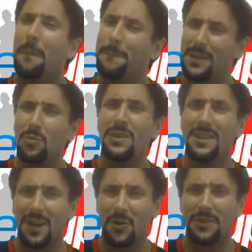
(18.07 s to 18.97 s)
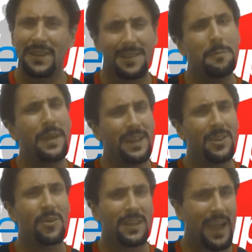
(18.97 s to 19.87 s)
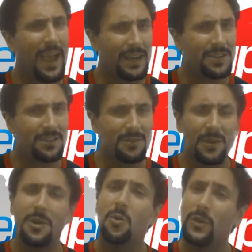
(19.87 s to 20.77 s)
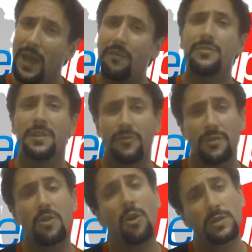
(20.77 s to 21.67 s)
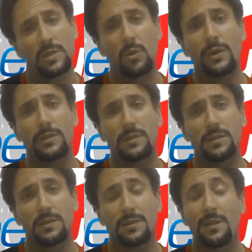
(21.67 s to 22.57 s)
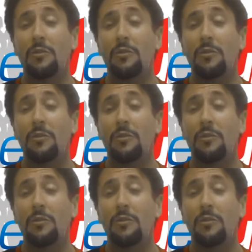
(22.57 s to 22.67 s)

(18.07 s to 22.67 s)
But we know that depending on the action, we have different consequences.